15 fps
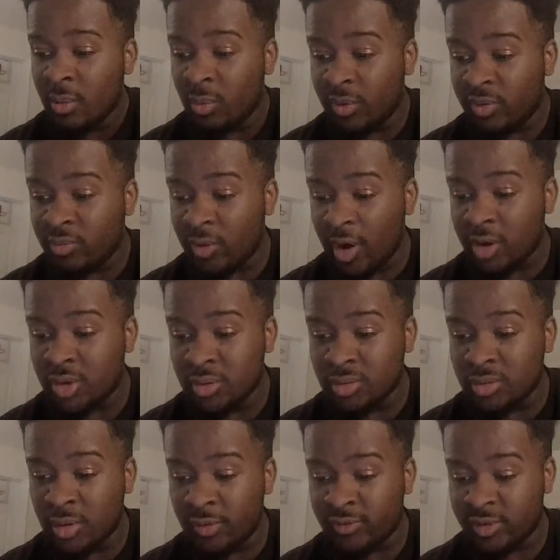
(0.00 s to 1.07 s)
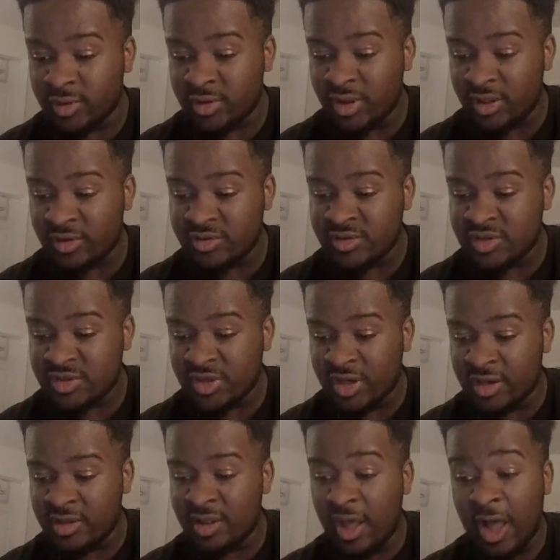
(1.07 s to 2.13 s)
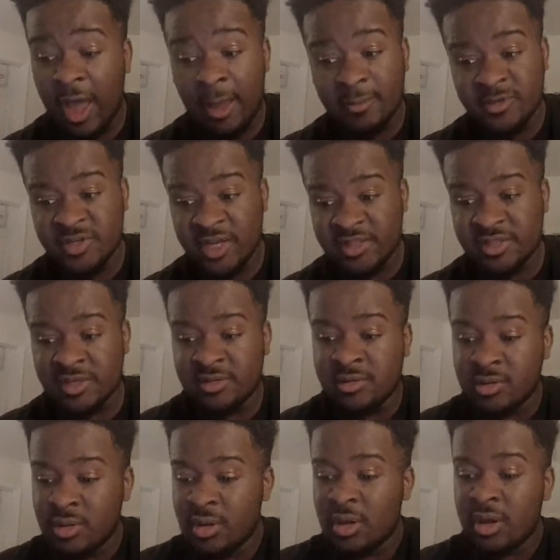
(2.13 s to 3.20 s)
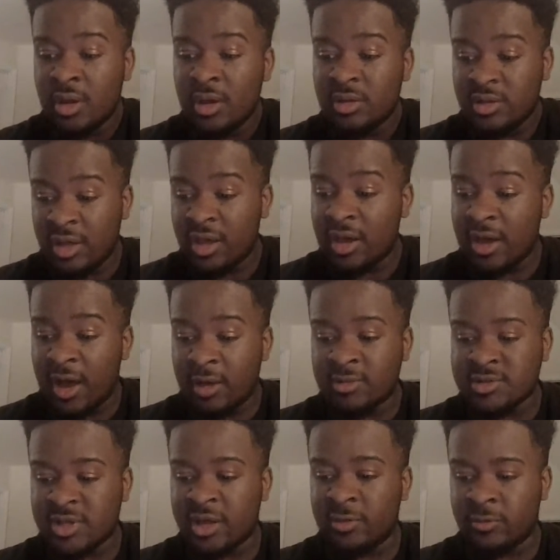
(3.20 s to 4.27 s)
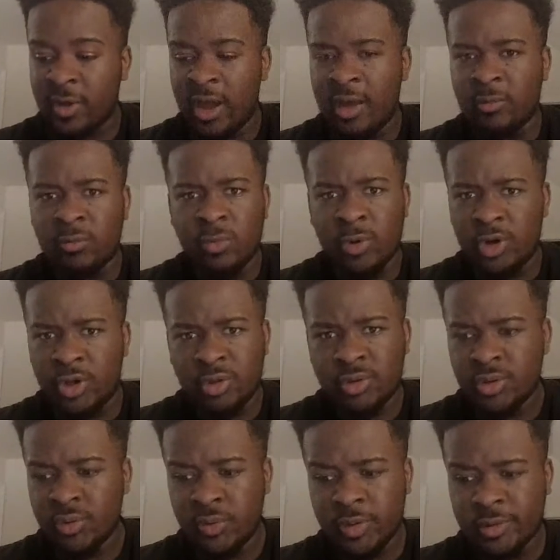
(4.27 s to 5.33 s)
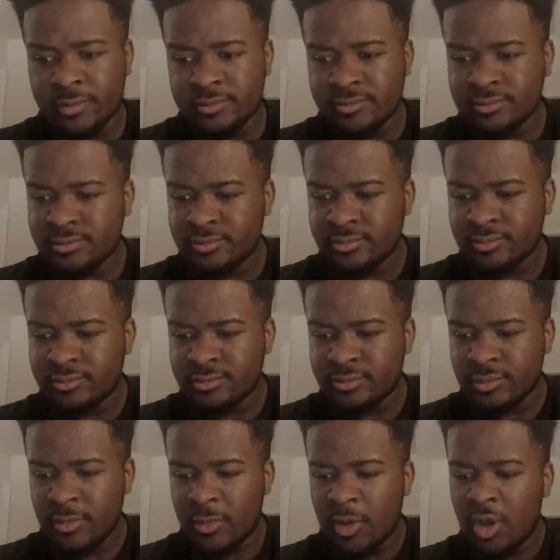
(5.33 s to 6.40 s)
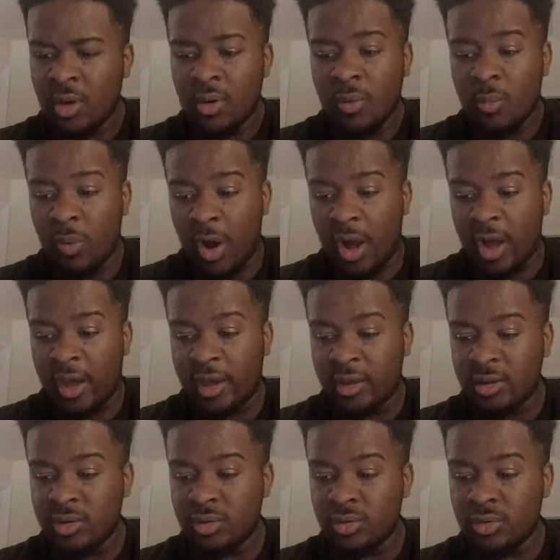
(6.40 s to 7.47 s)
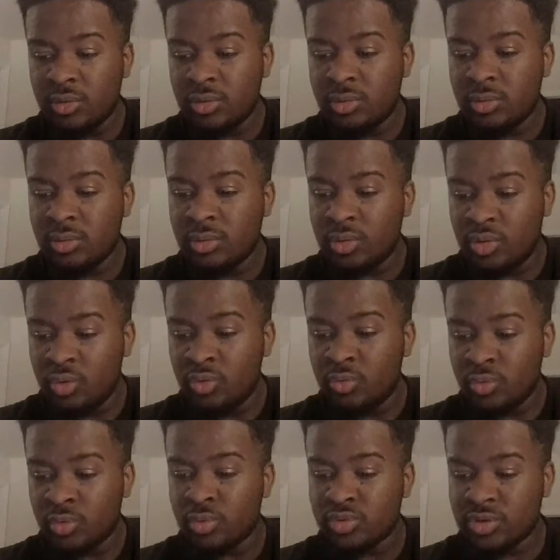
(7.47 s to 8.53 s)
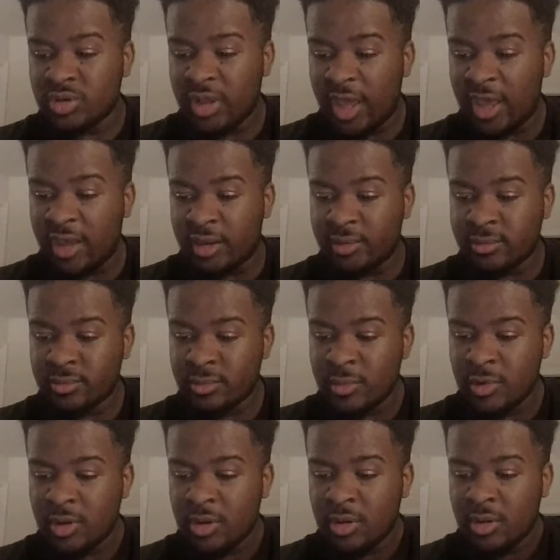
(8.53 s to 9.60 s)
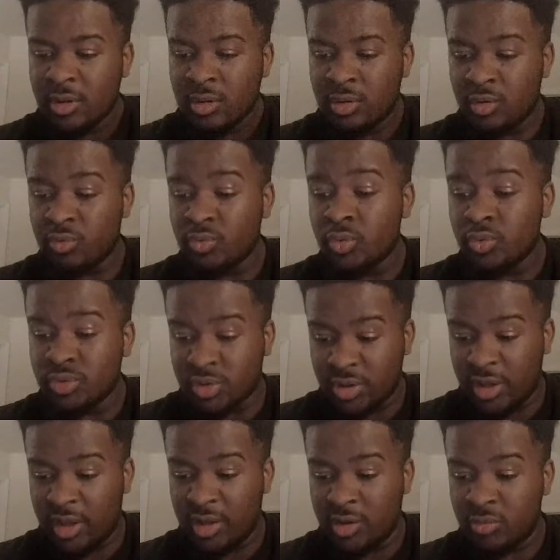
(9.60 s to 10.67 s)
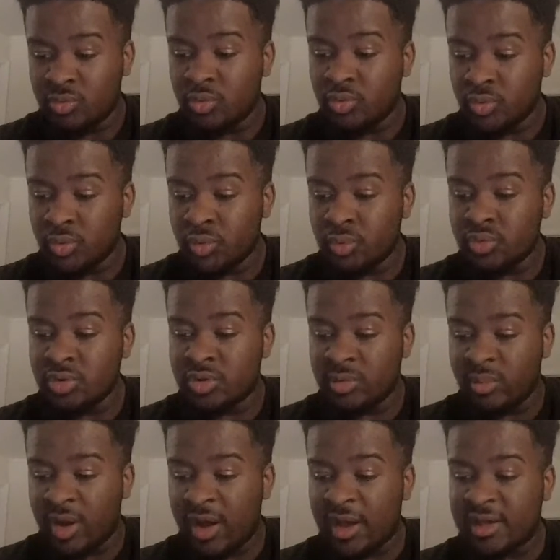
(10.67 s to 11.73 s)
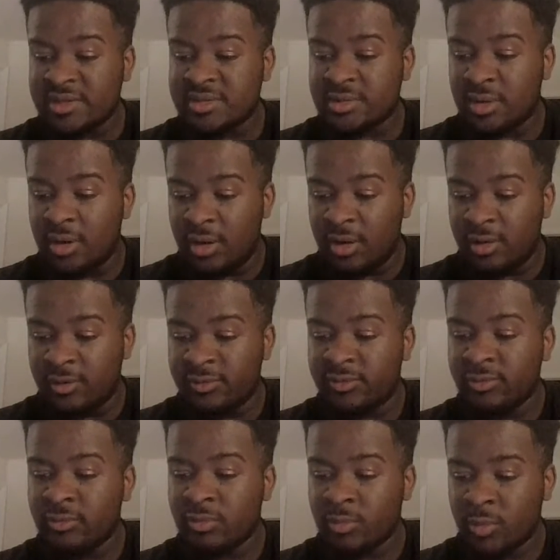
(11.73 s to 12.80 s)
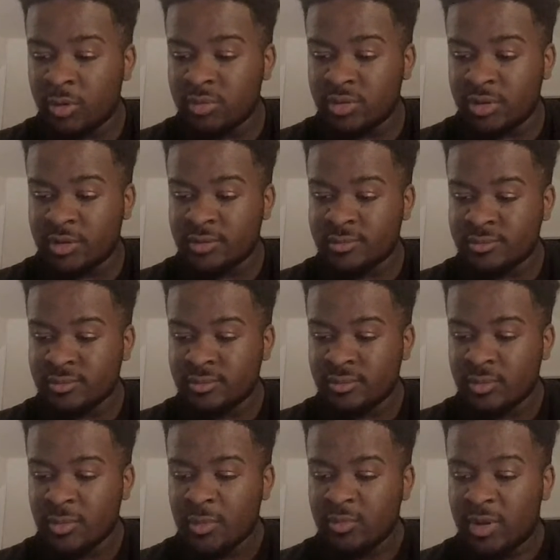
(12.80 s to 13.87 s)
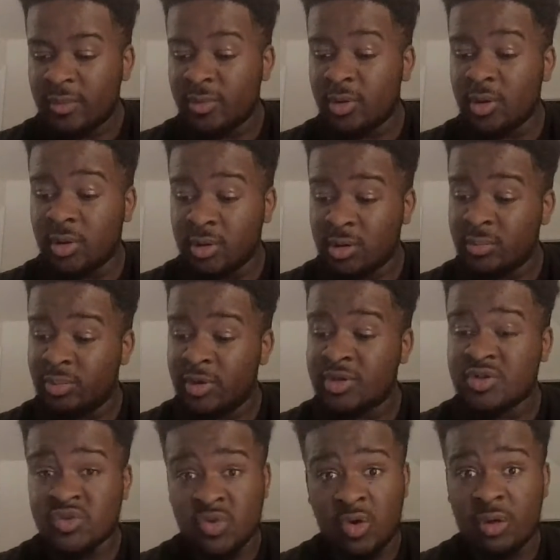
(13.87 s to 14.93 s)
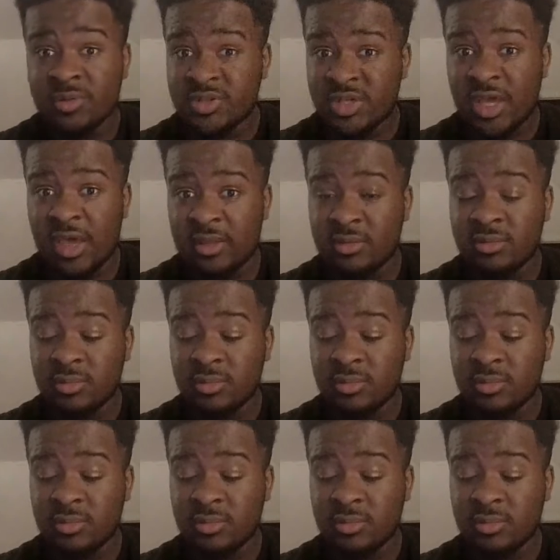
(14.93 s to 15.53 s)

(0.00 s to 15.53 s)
with Ryan Coogler over her death. She said, I objected. Yeah, I was like, Ryan, what are you doing? Why? You rule the day. You rule the day. You will rule the demise of Ramonda. People are going to be so upset.